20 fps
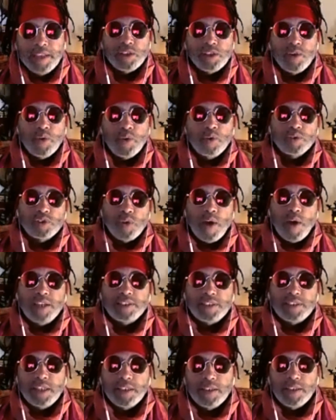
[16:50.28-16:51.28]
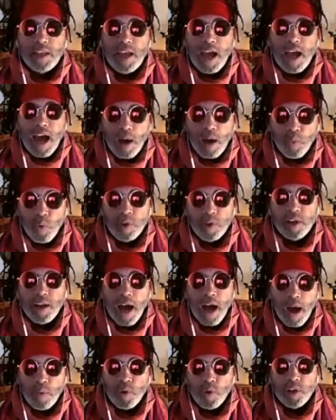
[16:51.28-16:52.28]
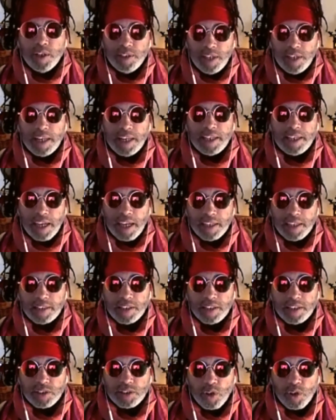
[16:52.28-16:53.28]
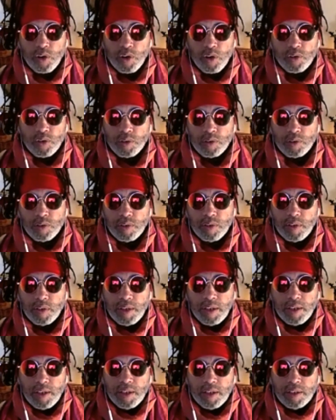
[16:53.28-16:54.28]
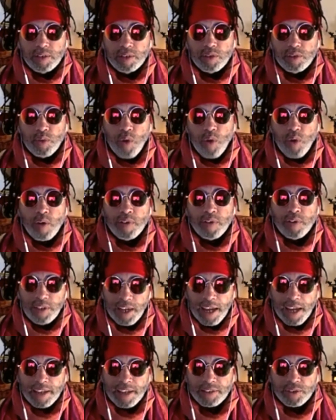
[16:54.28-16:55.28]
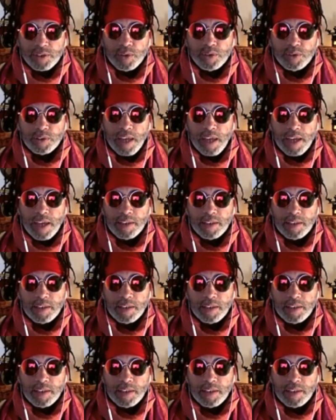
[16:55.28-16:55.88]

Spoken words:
and so I said, I want to dedicate this song to all the dancers that